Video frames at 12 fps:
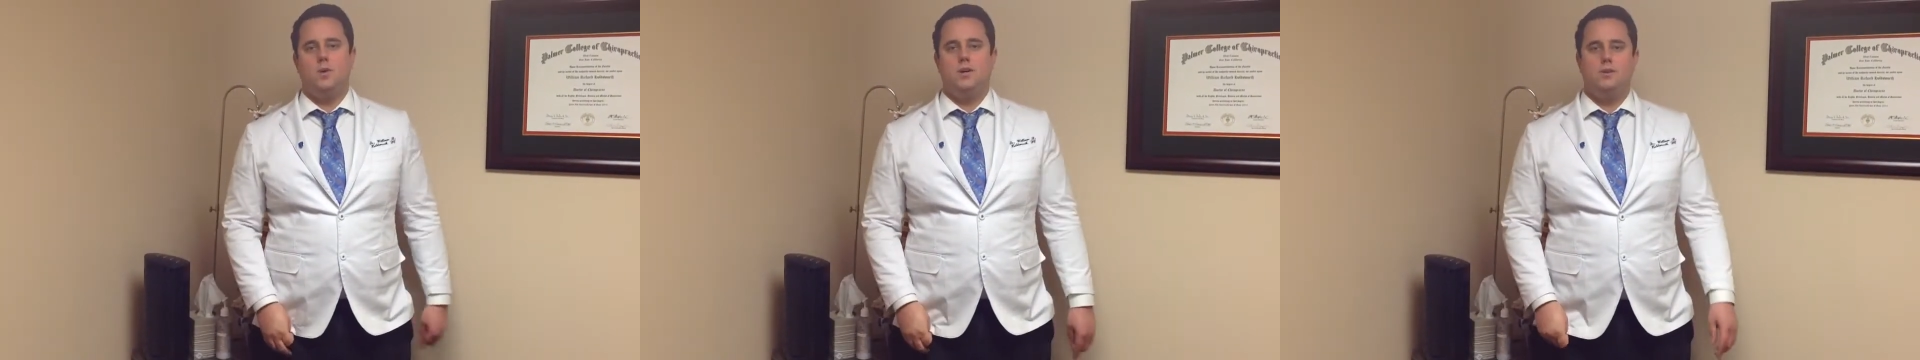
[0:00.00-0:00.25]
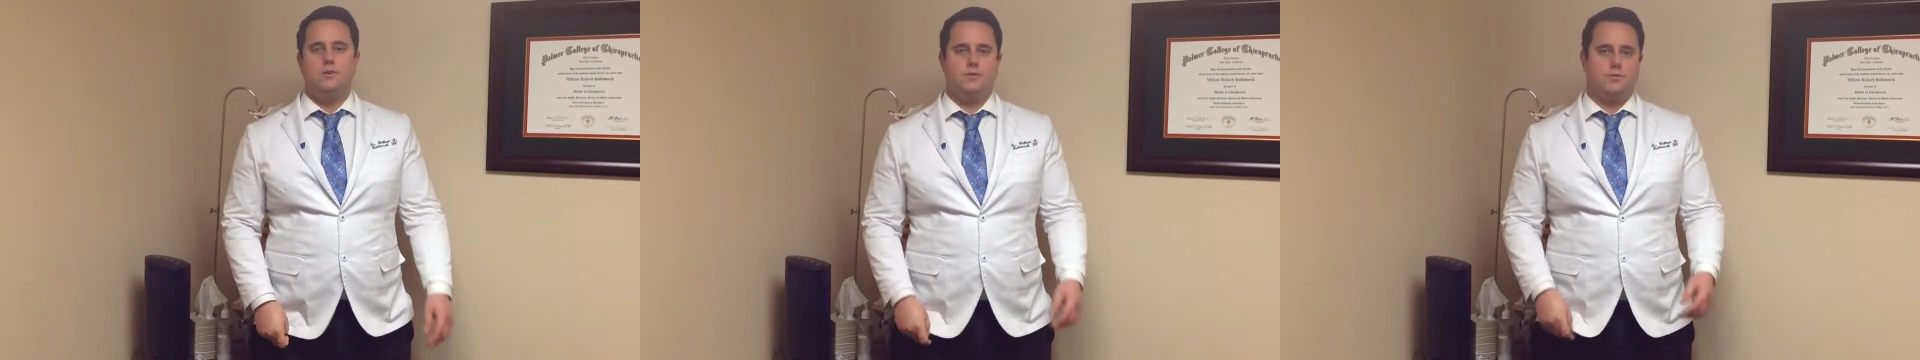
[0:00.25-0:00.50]
Will
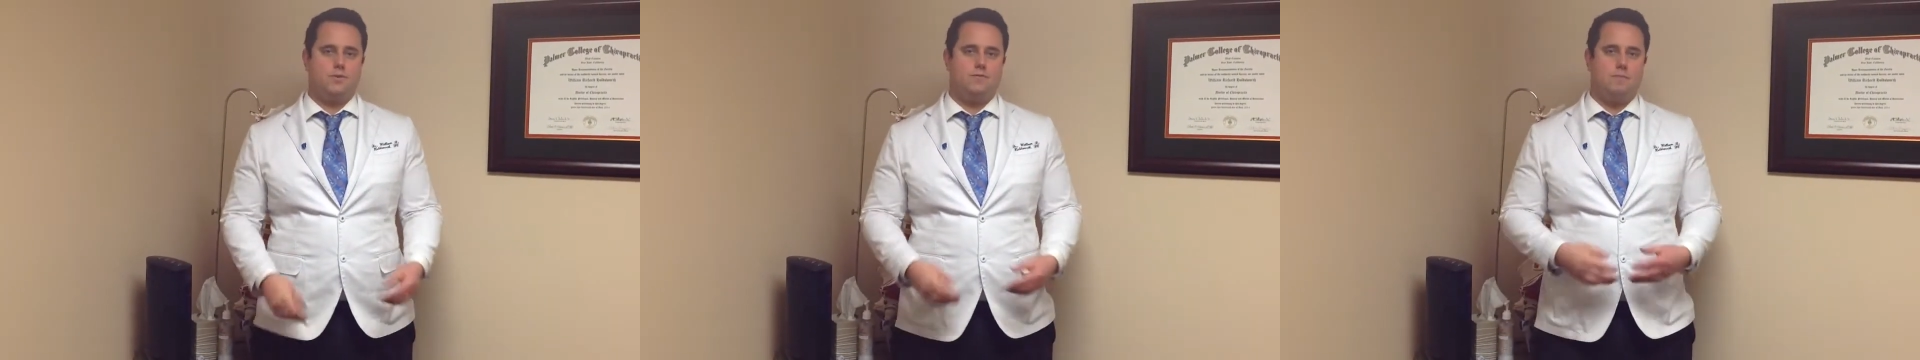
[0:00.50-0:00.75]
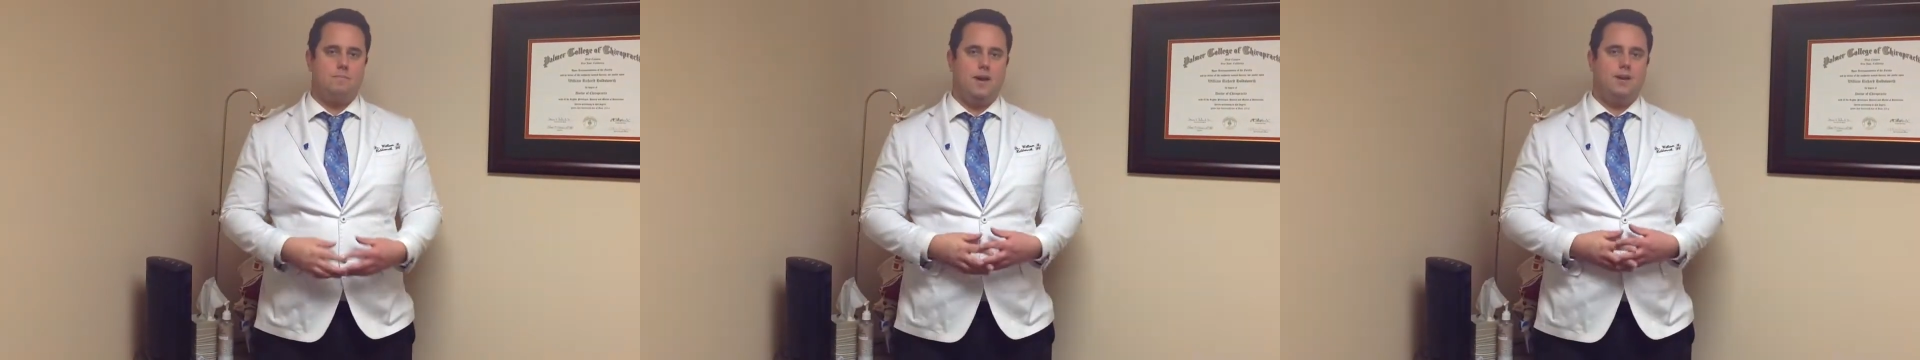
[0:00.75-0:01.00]
Holdsworth
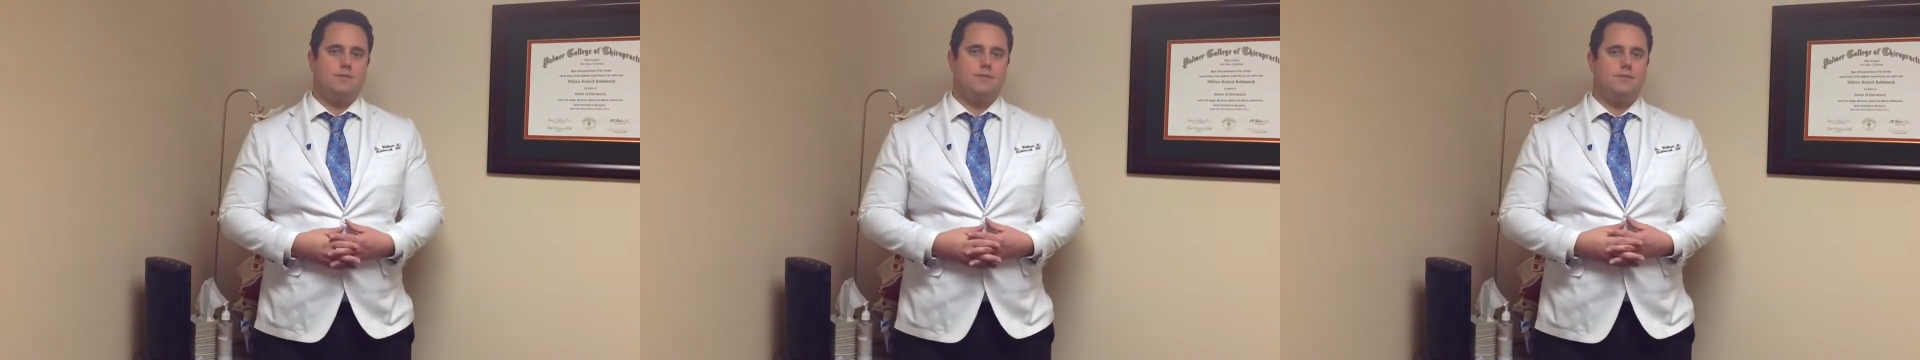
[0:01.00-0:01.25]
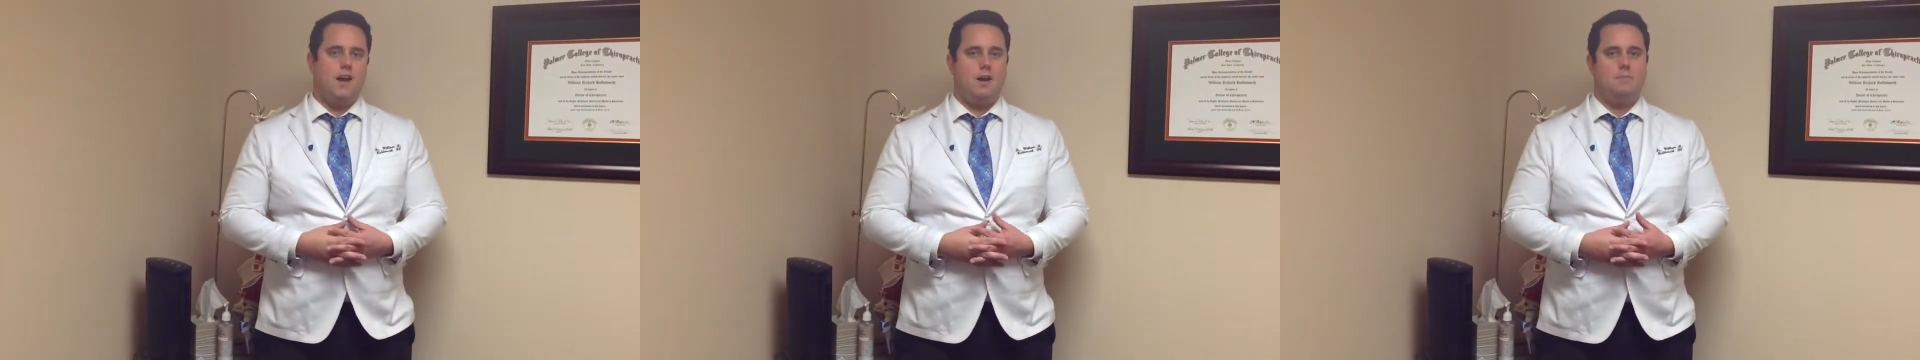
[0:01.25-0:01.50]
from Pain Relief
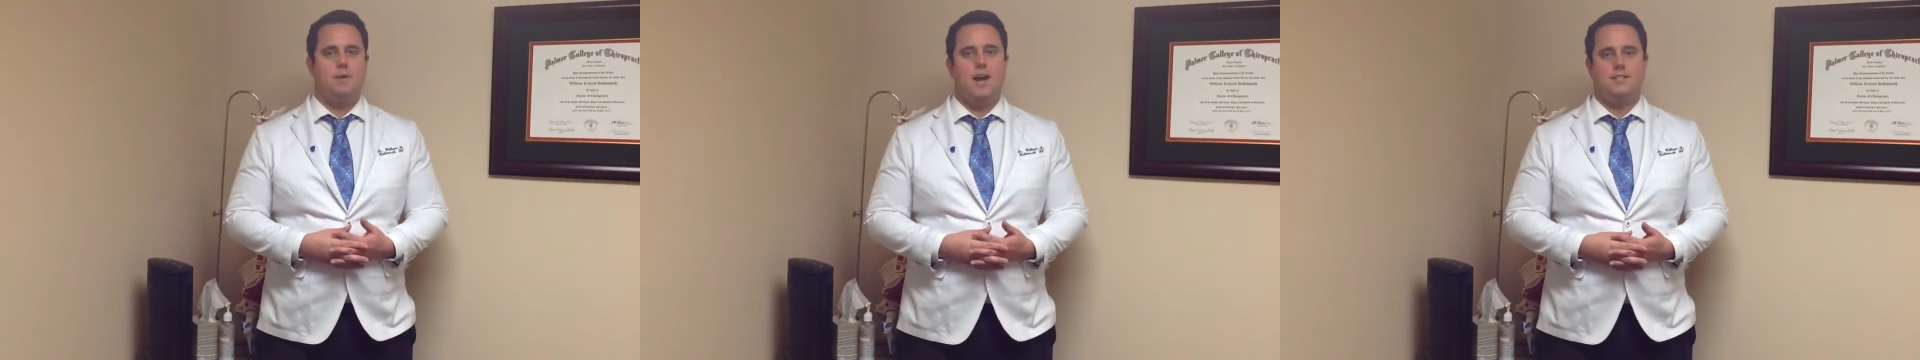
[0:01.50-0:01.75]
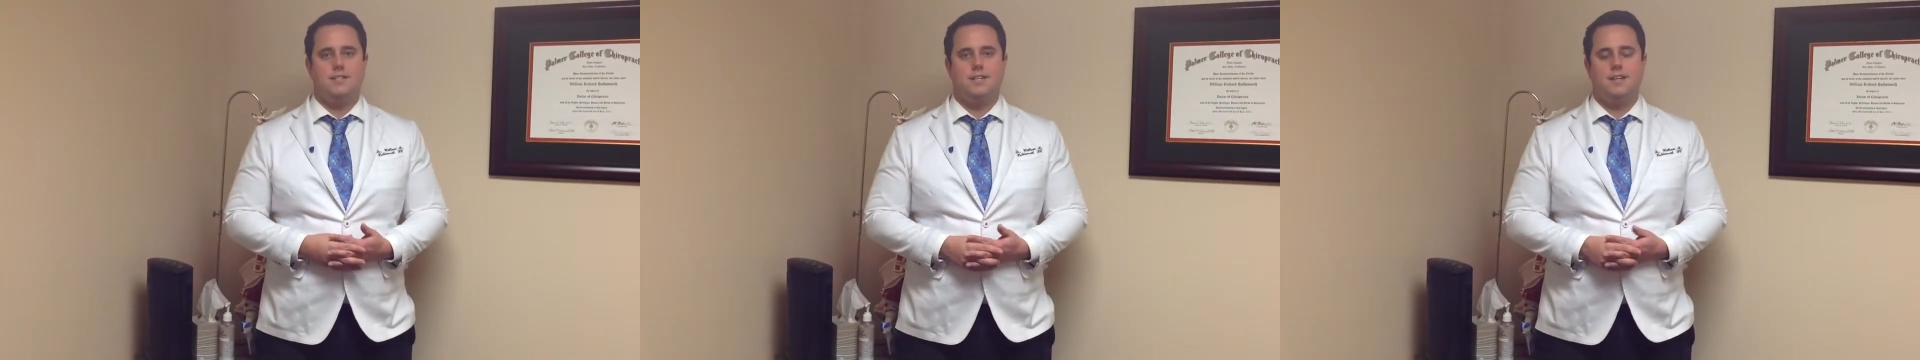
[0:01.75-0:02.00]

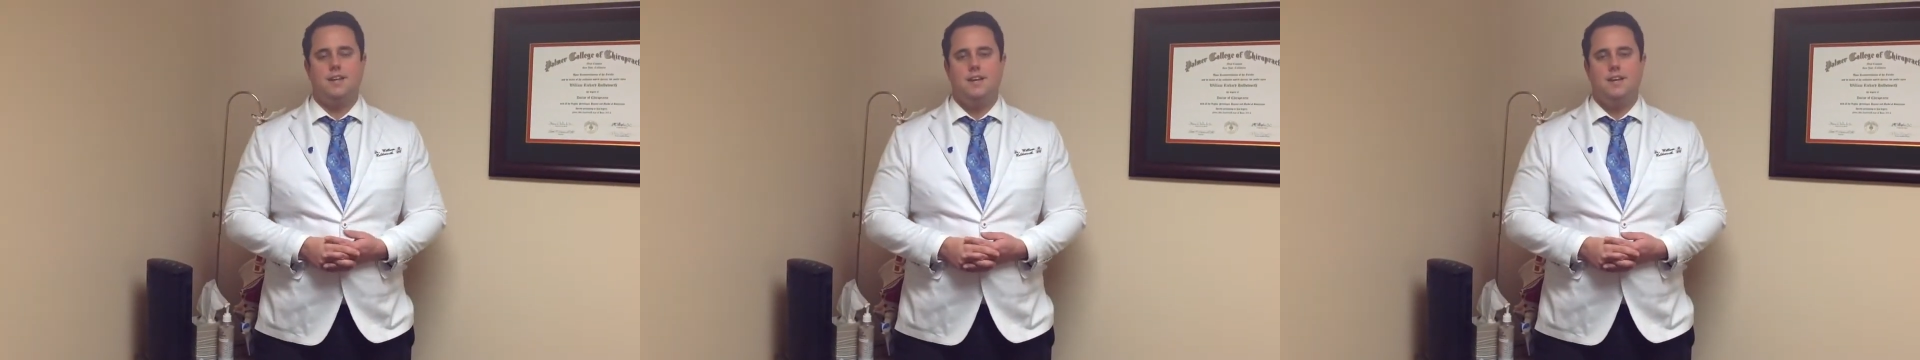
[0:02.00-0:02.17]
Chiropractic,